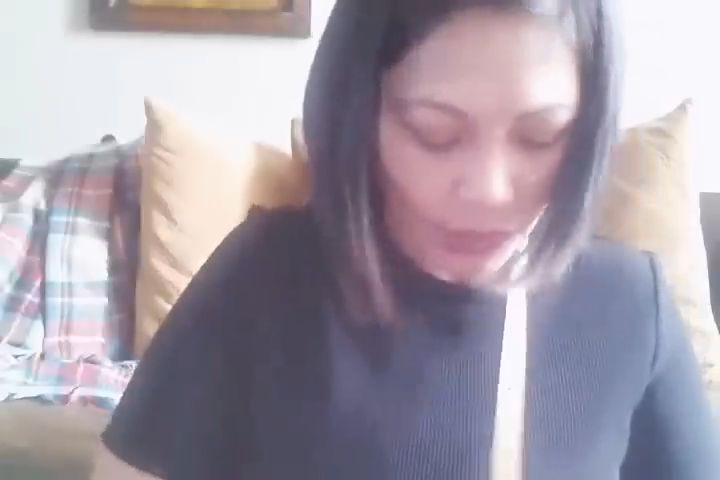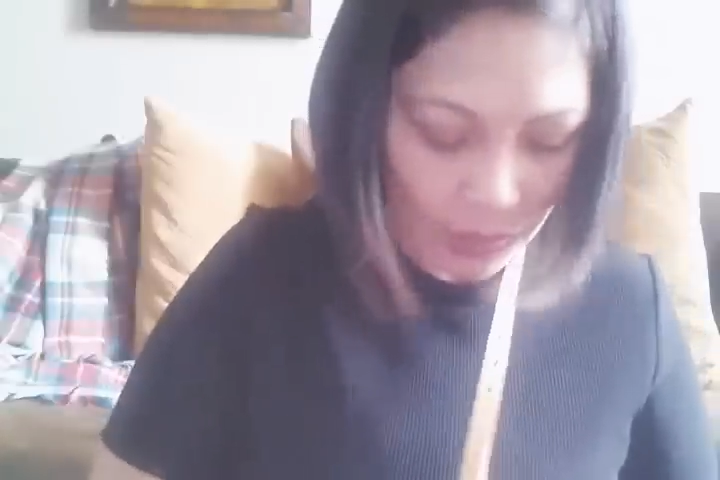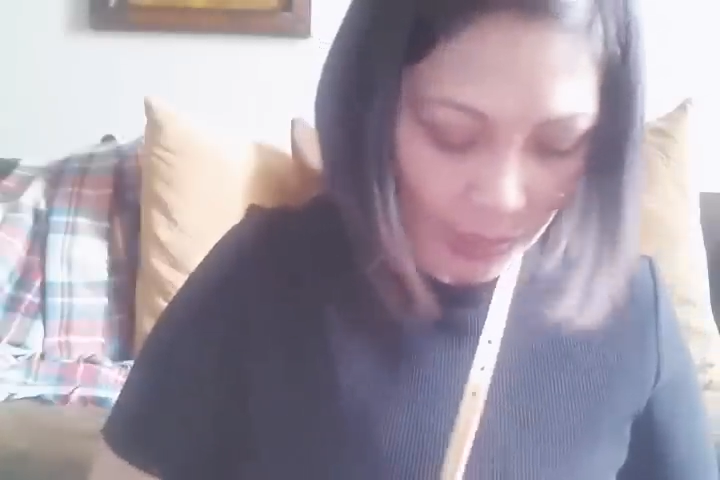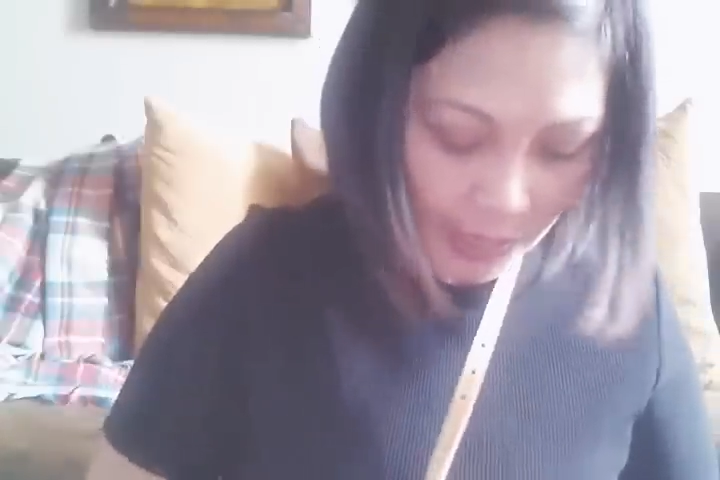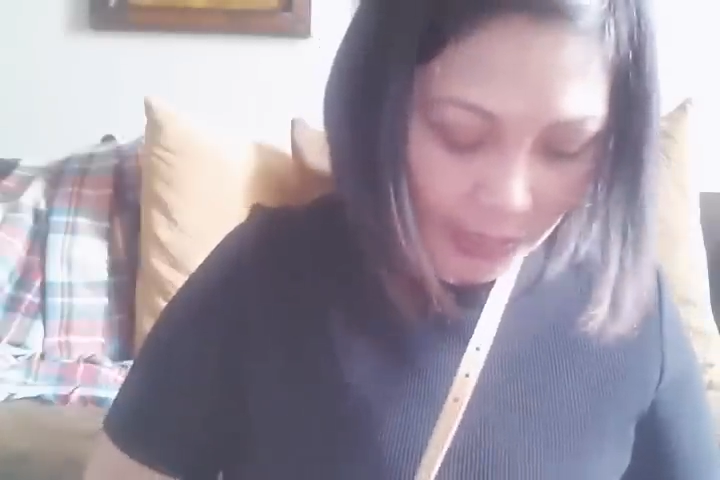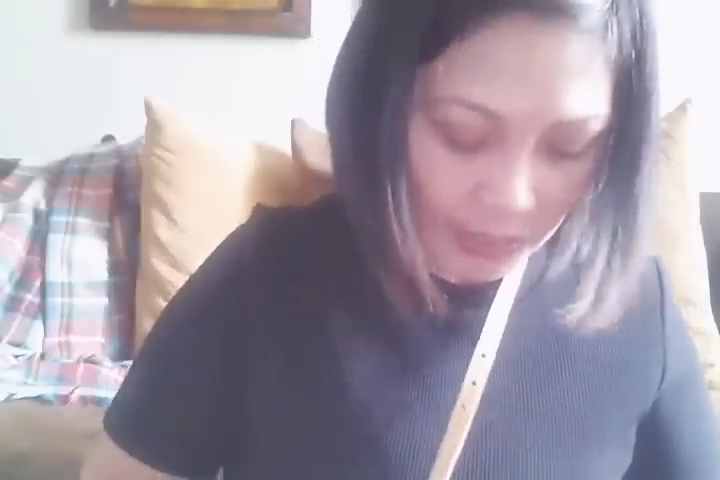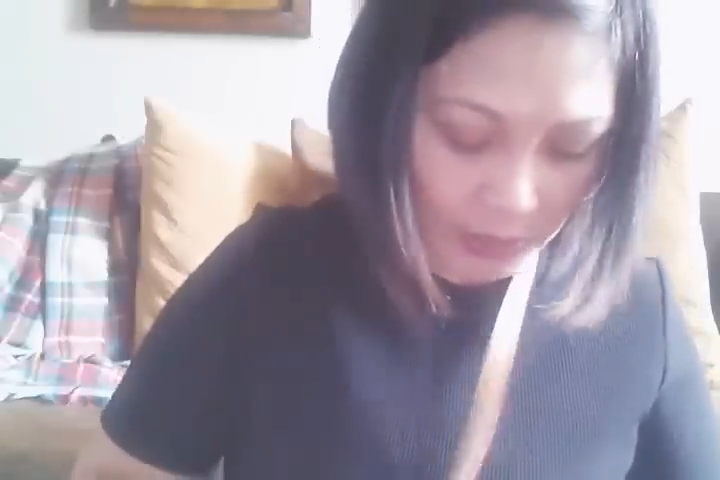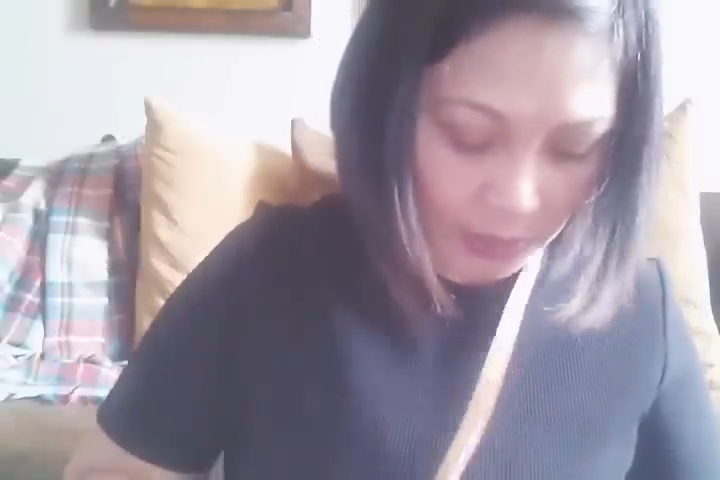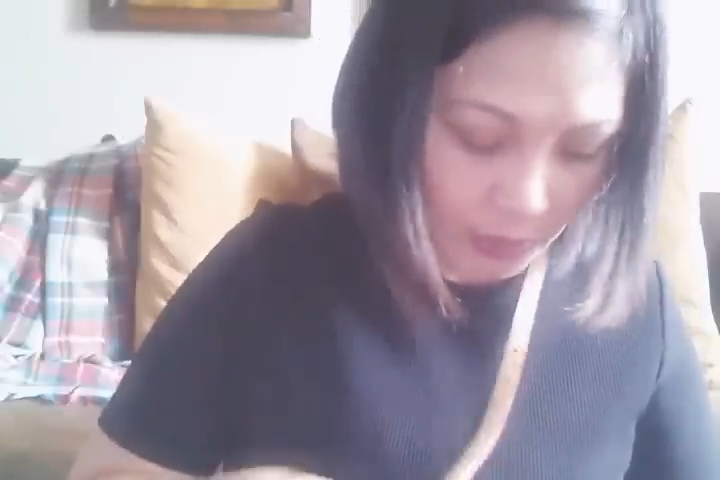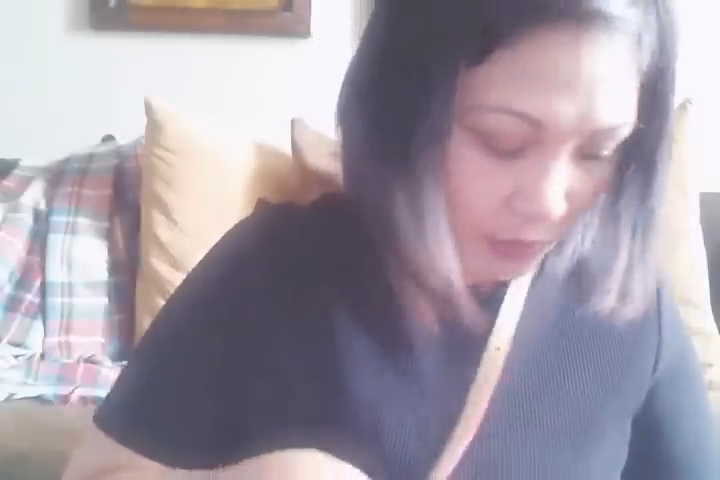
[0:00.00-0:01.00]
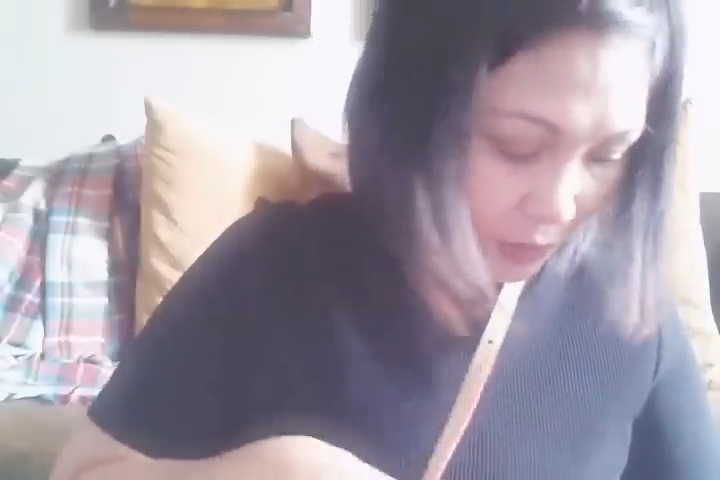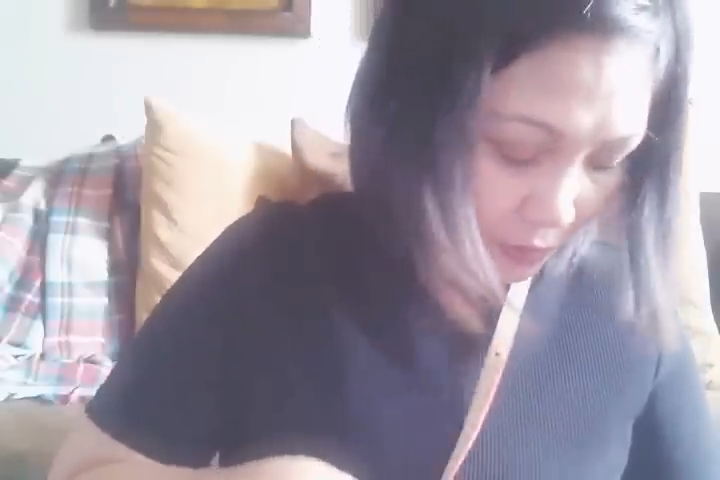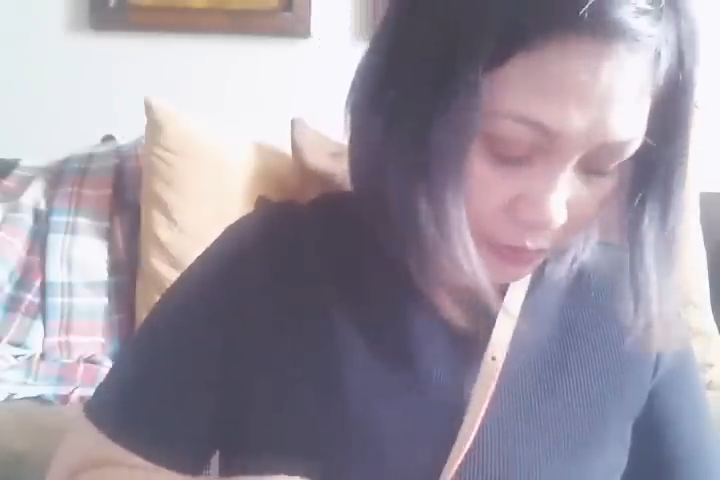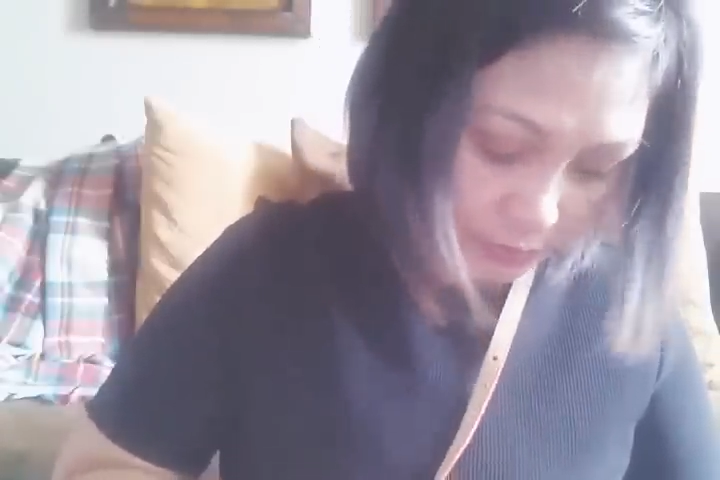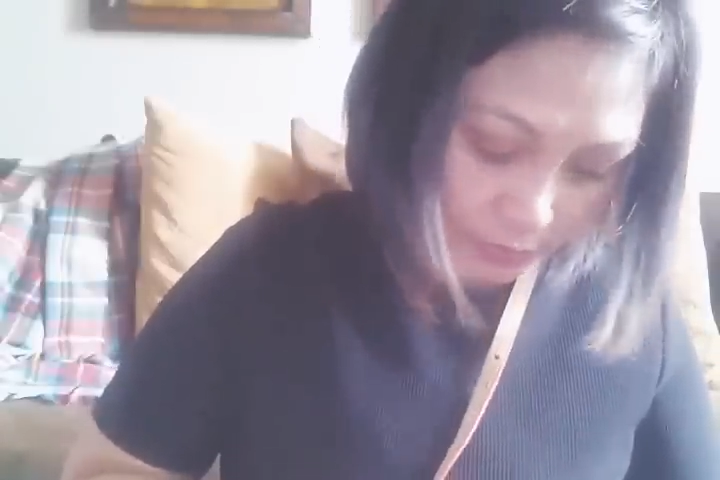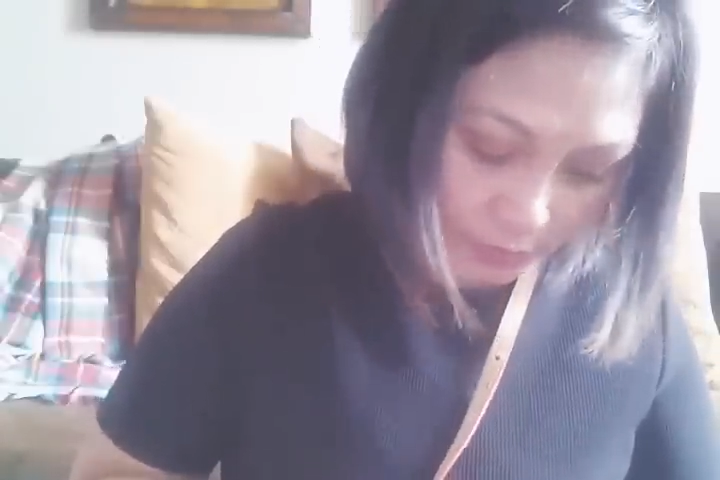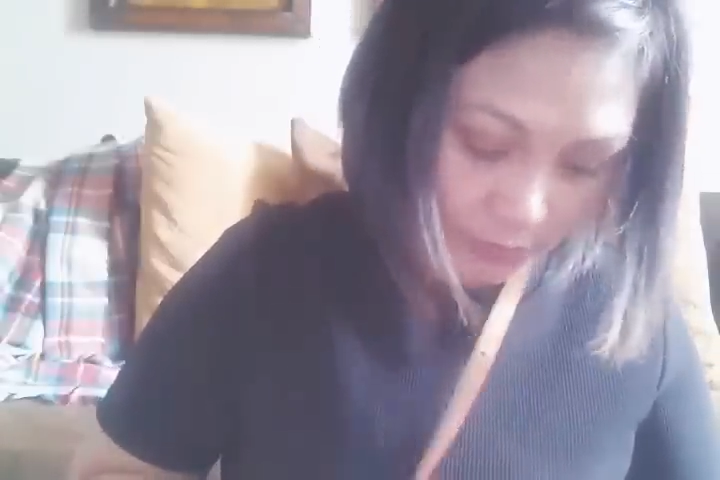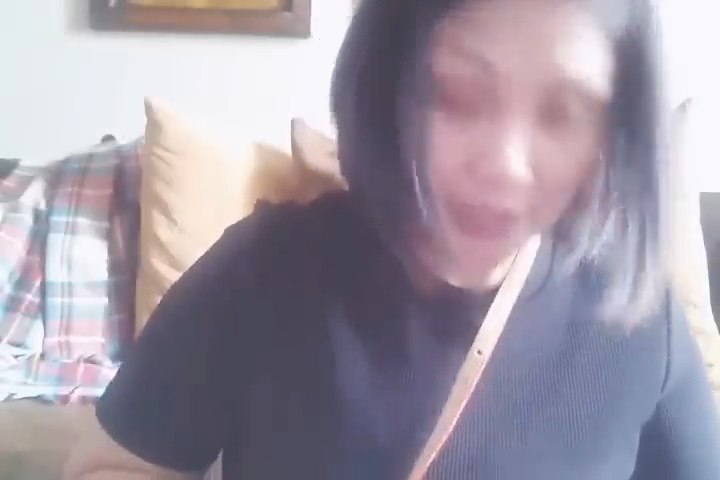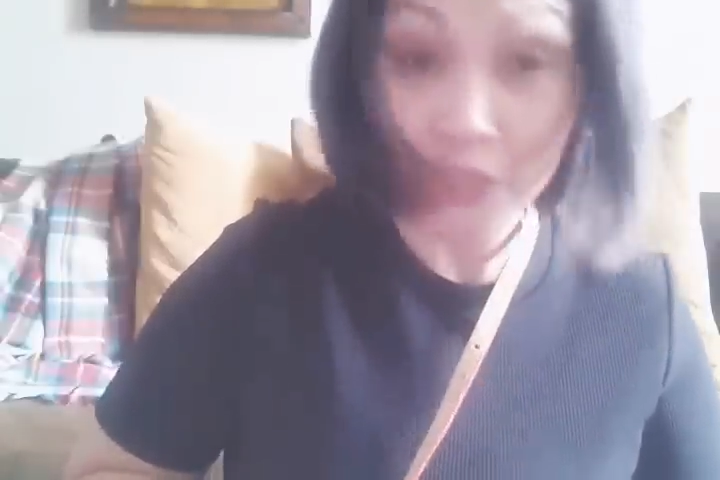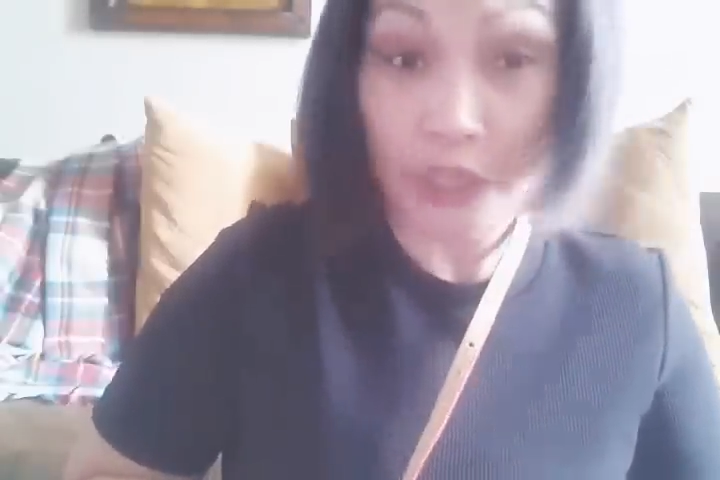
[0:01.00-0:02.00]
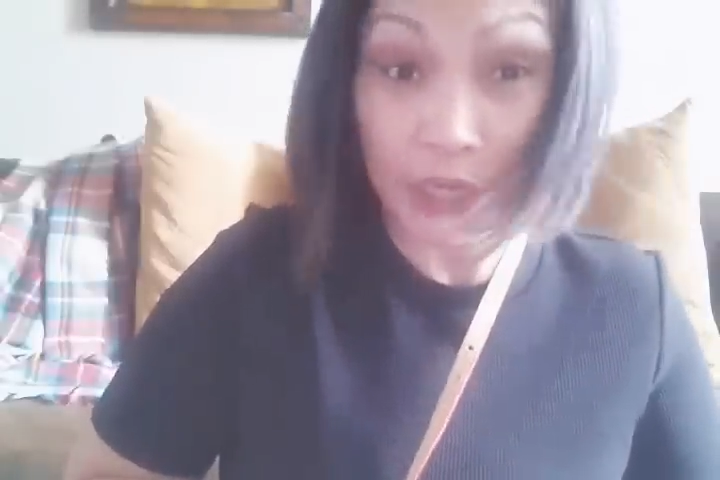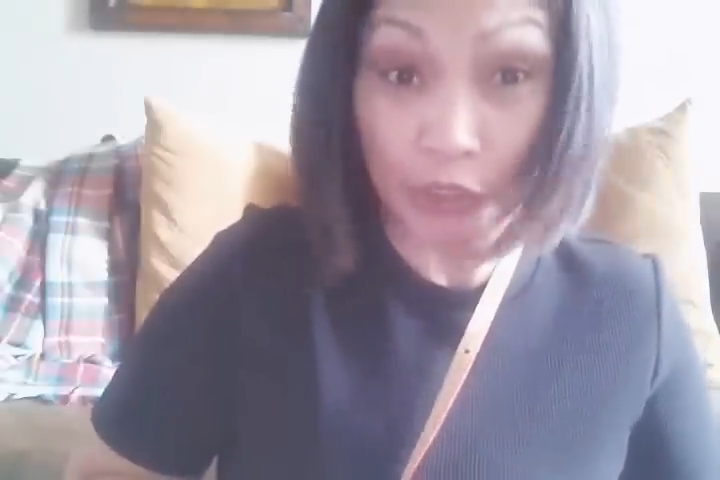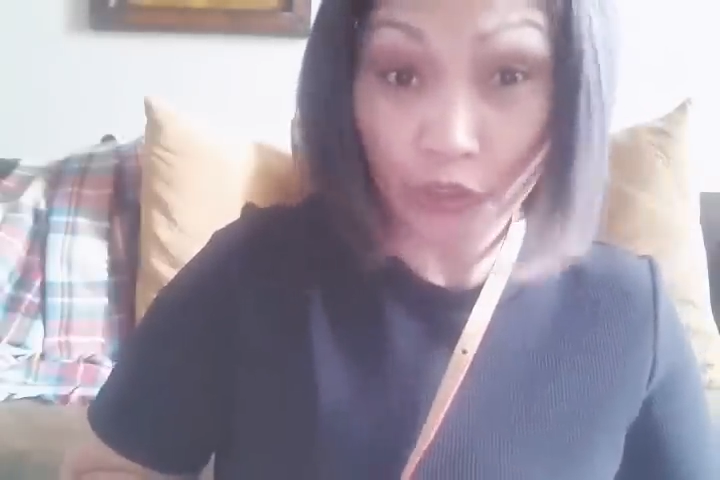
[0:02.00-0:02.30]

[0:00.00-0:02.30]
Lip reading: like a chain